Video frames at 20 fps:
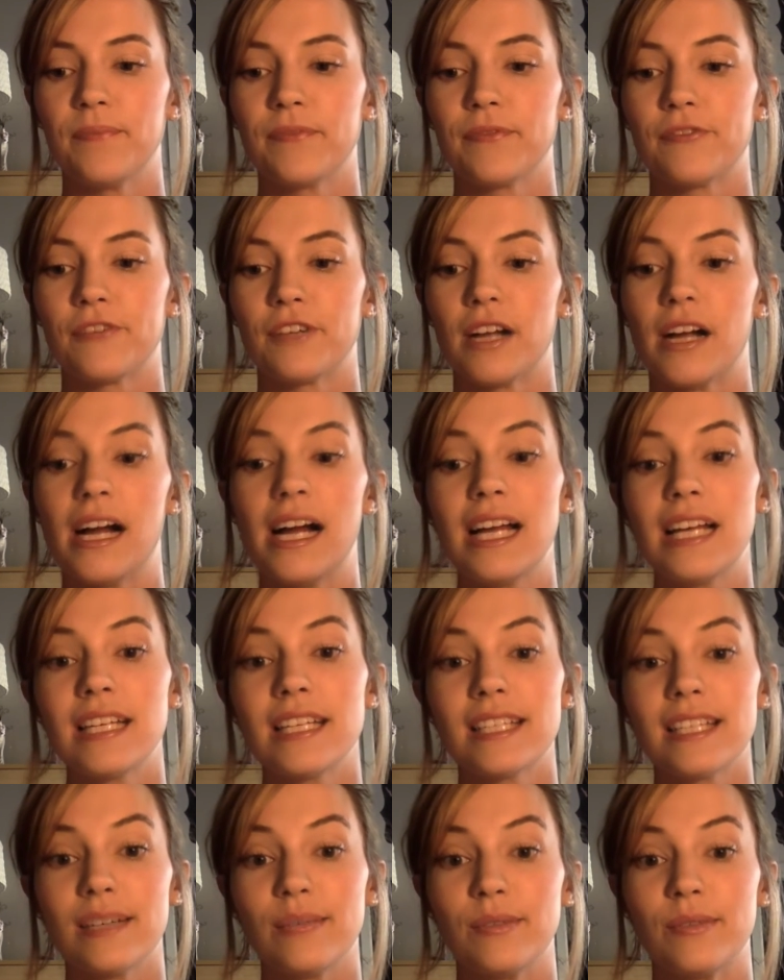For
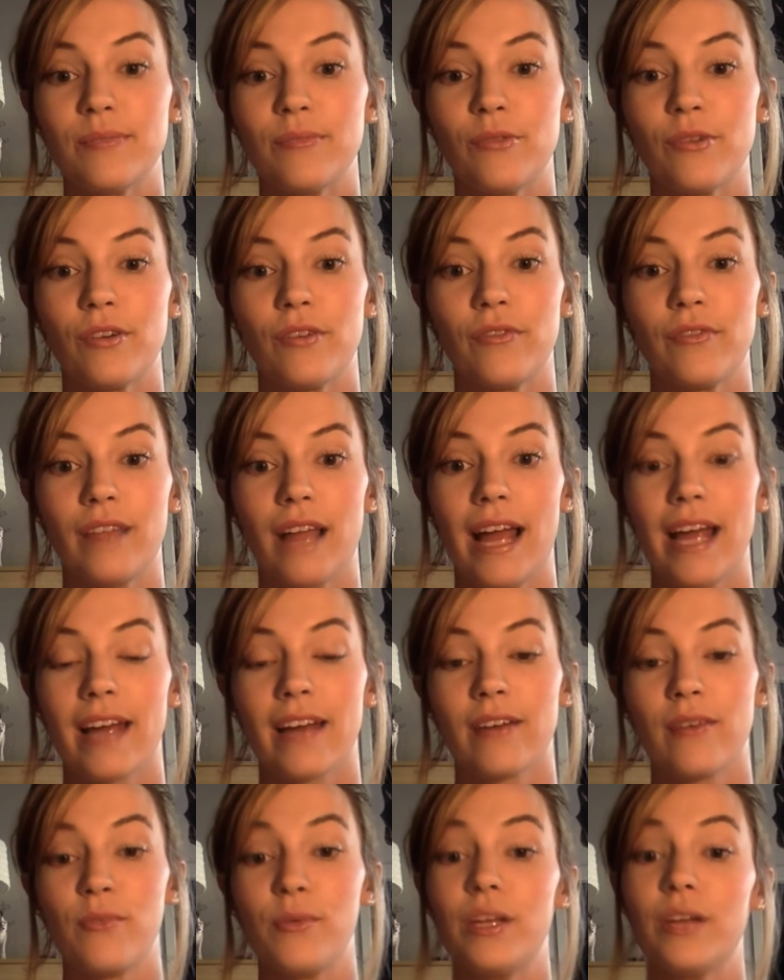us, it was more of like,
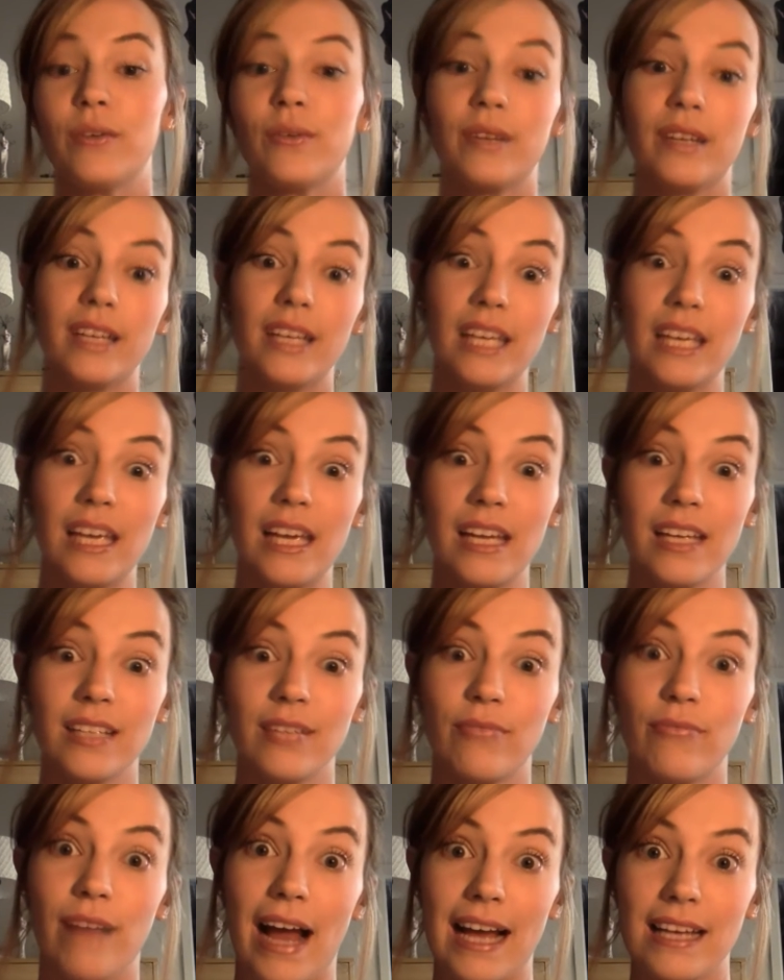we don't want to
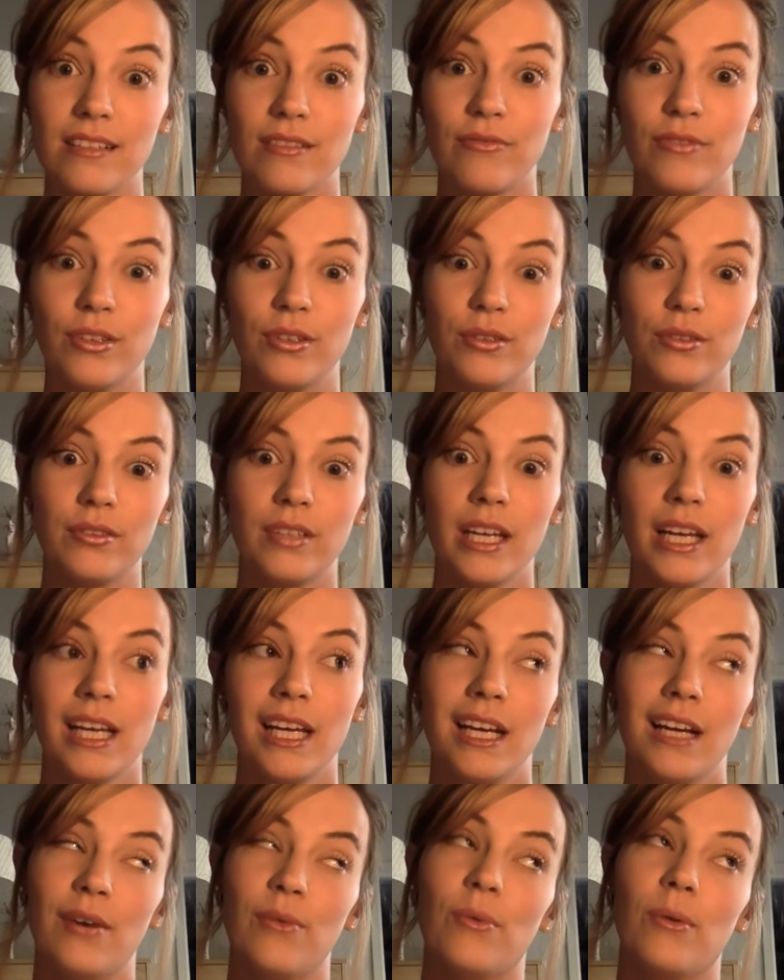eat fast food
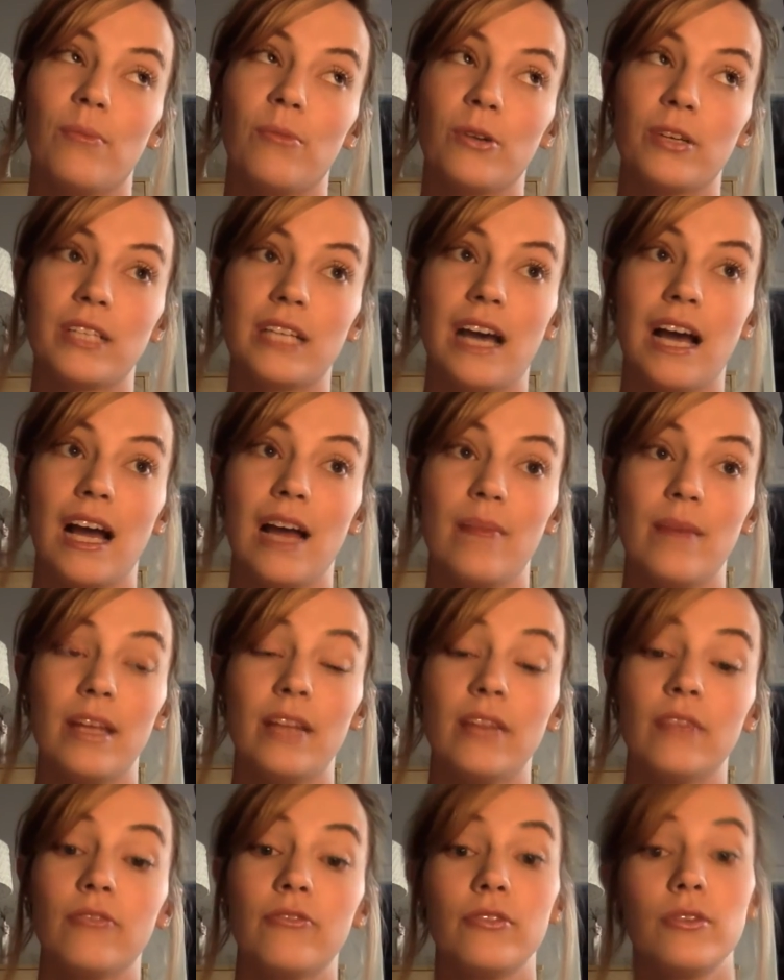one more time, and
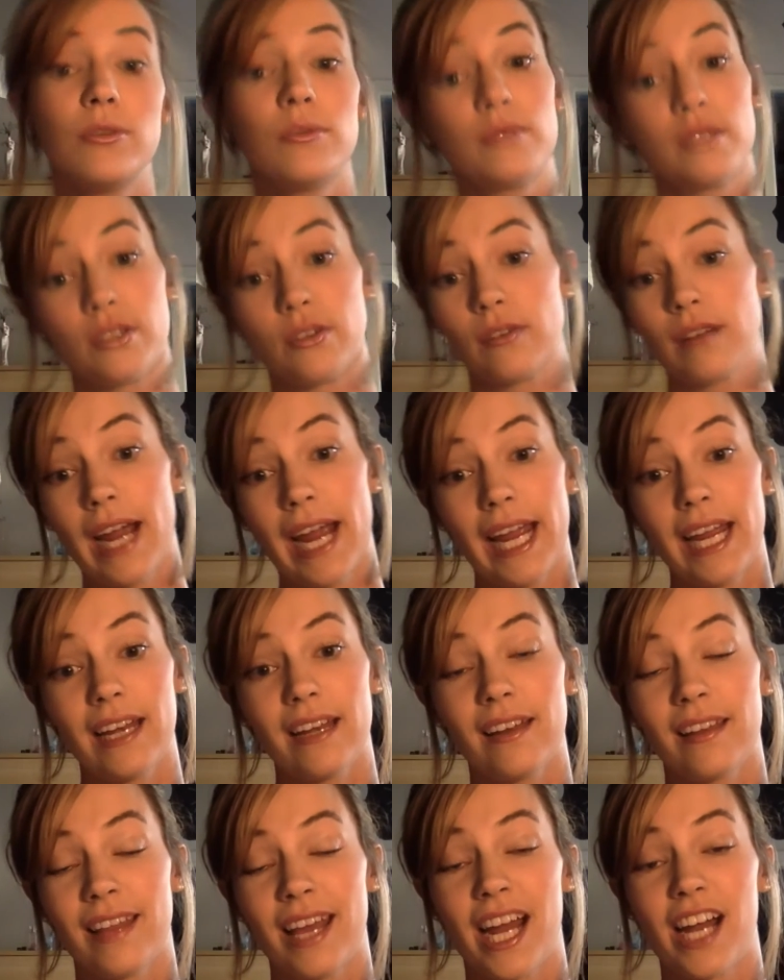the food was great
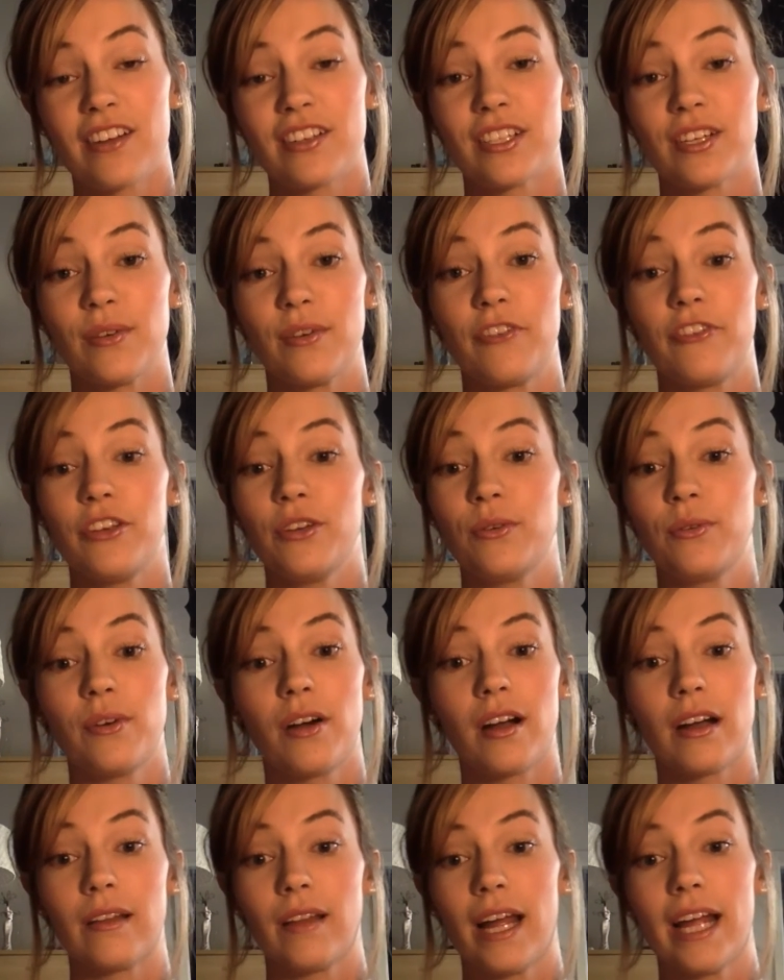there. So if you
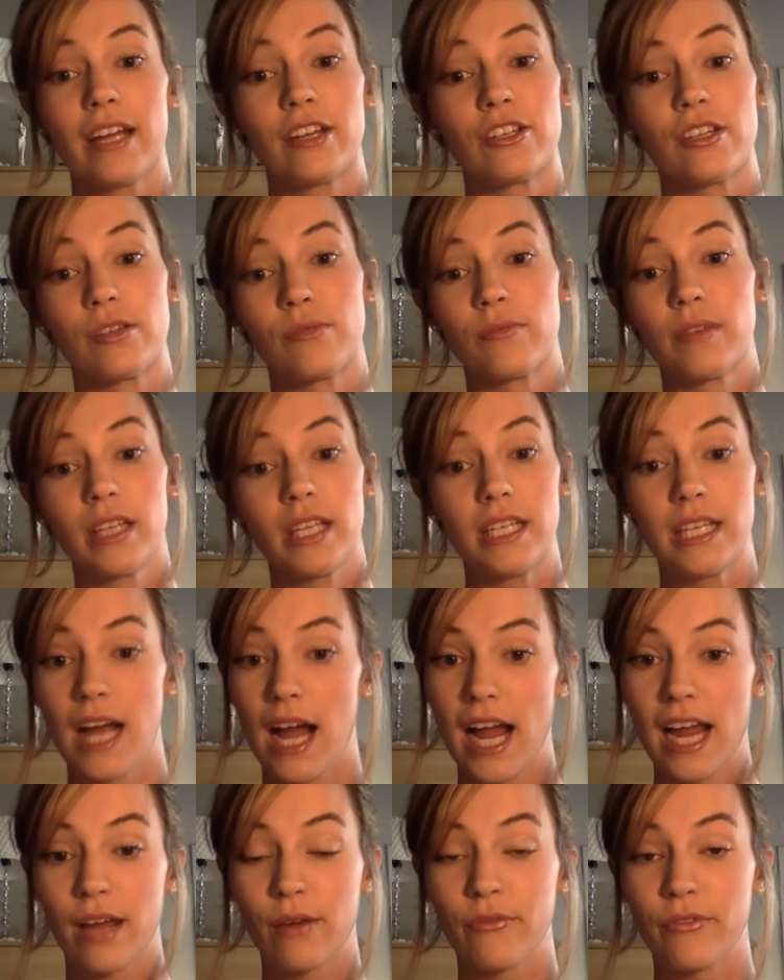are like just really
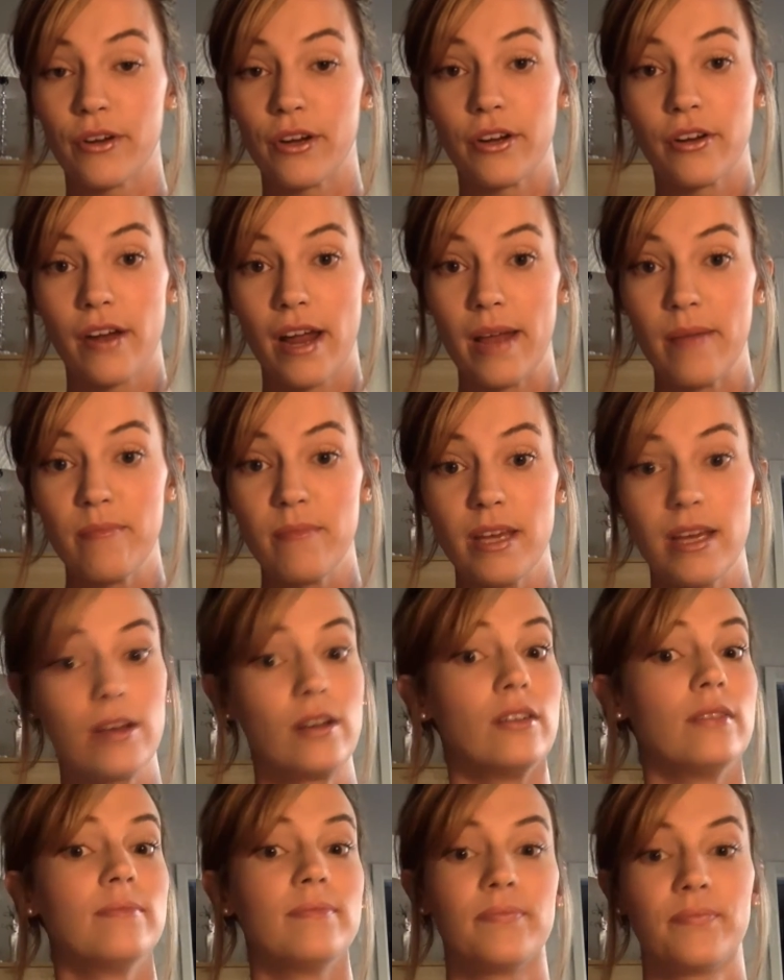dying for a great
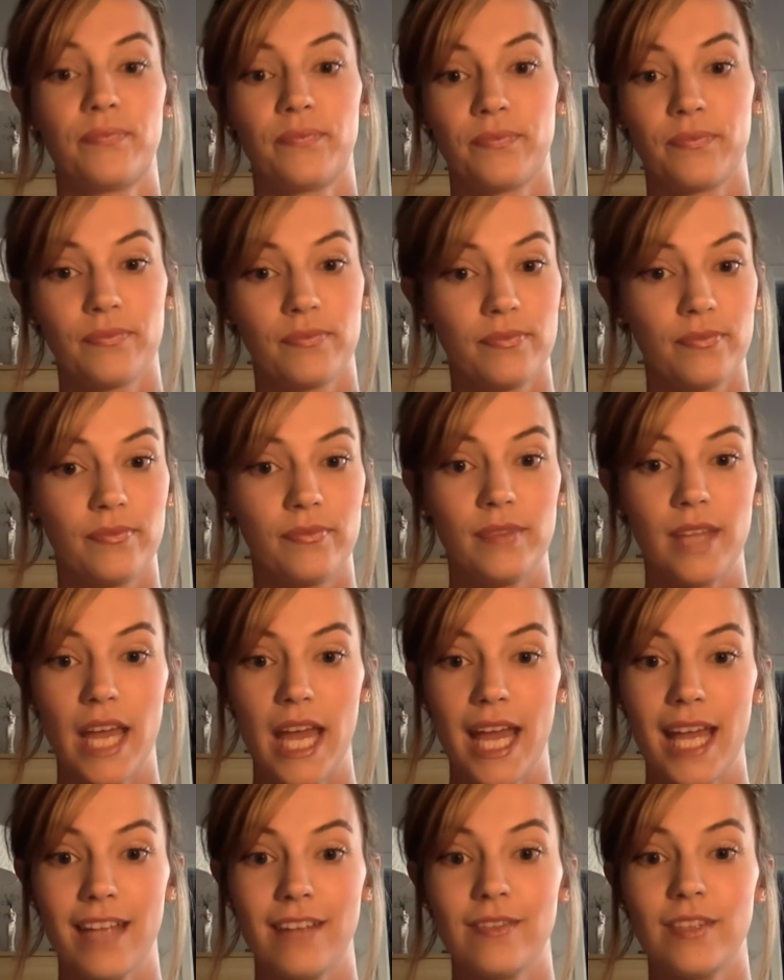meal,
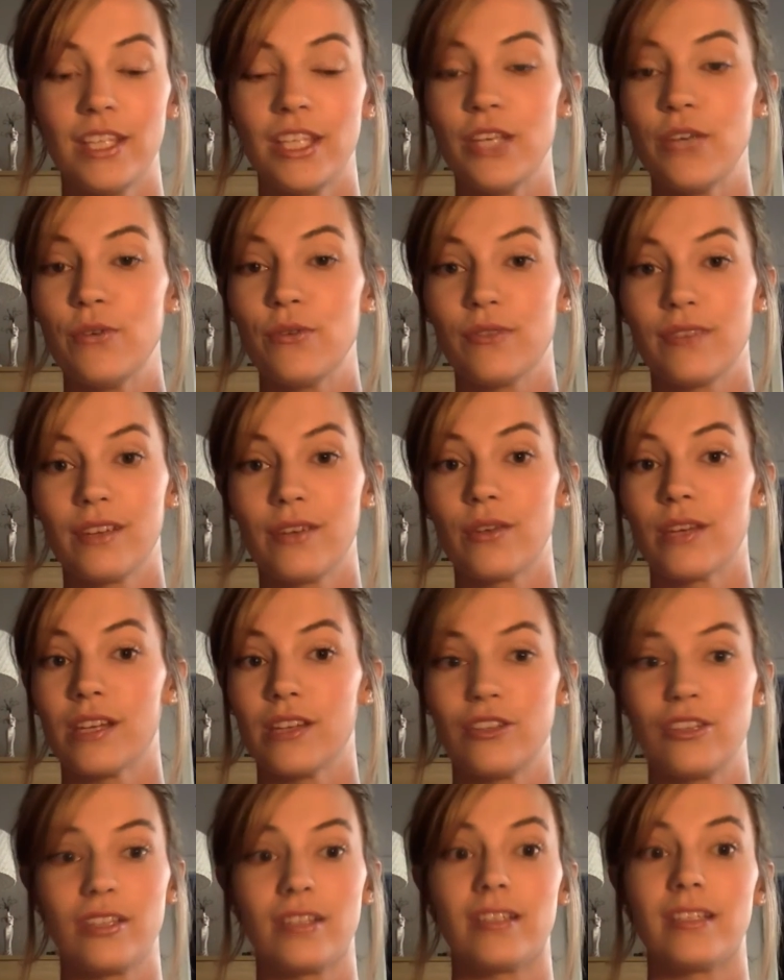then you can
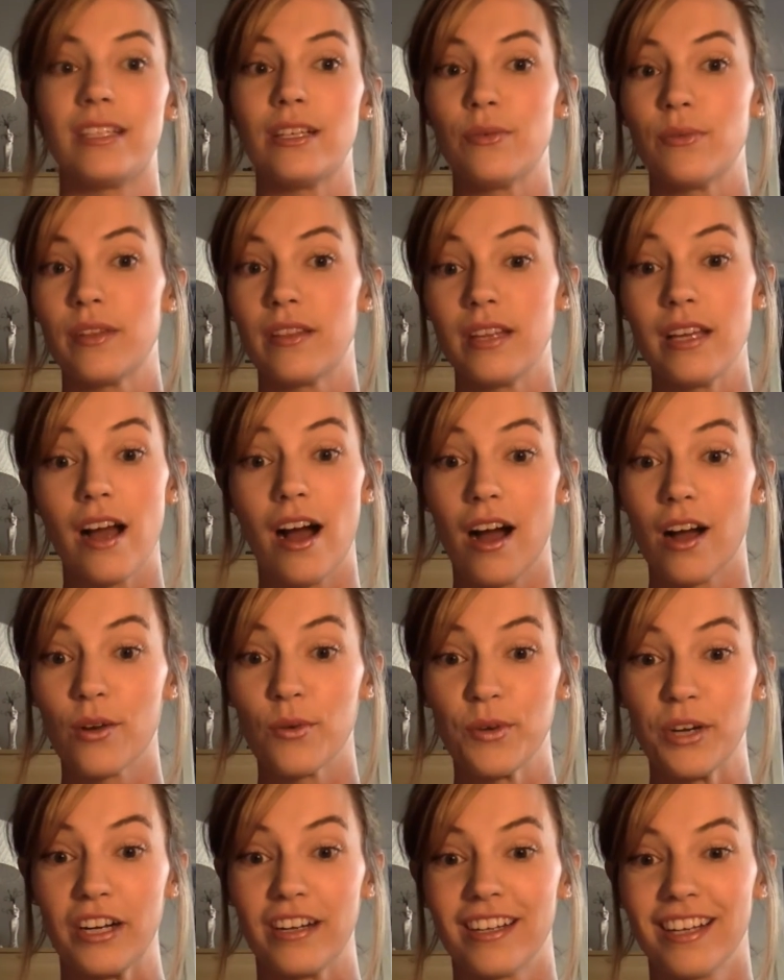just deal with the
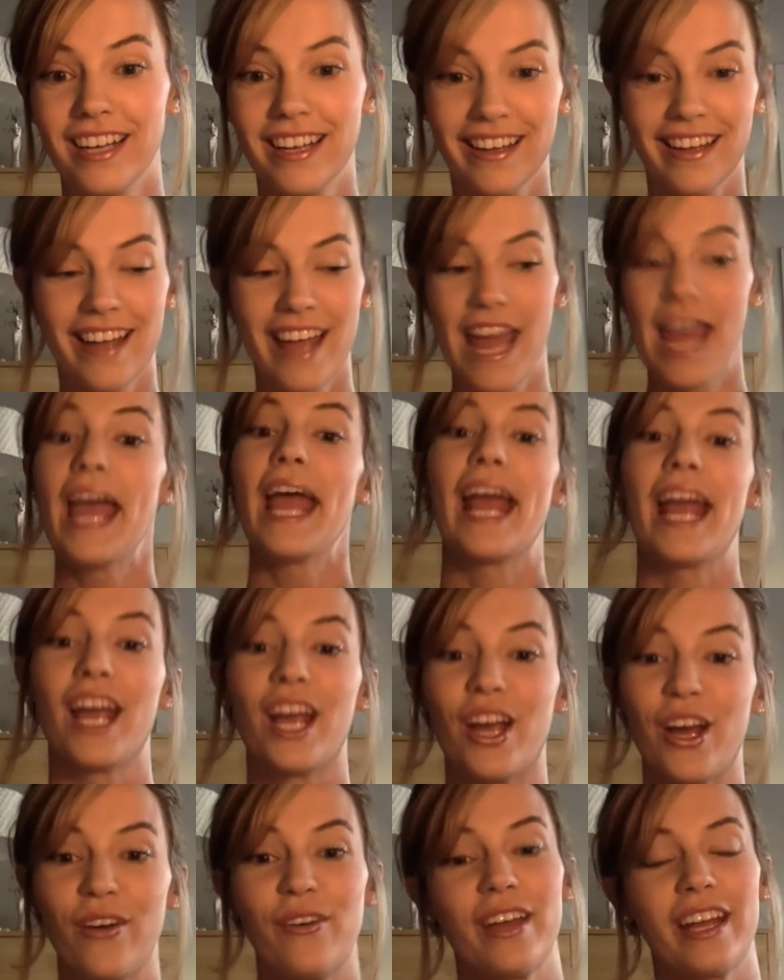awkward and
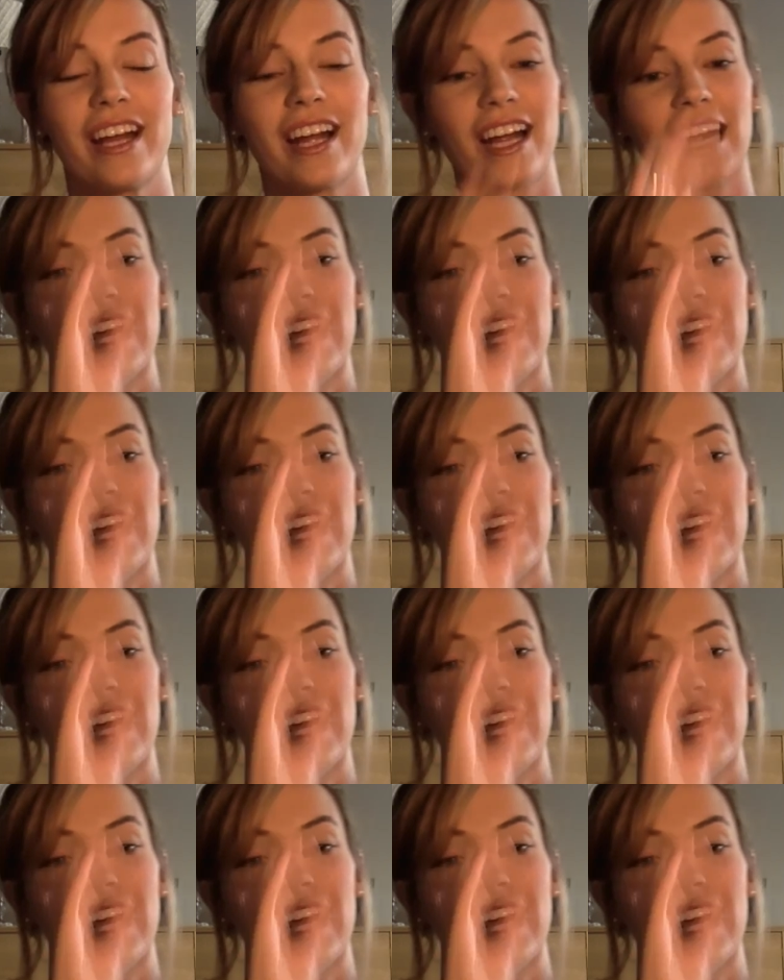go here.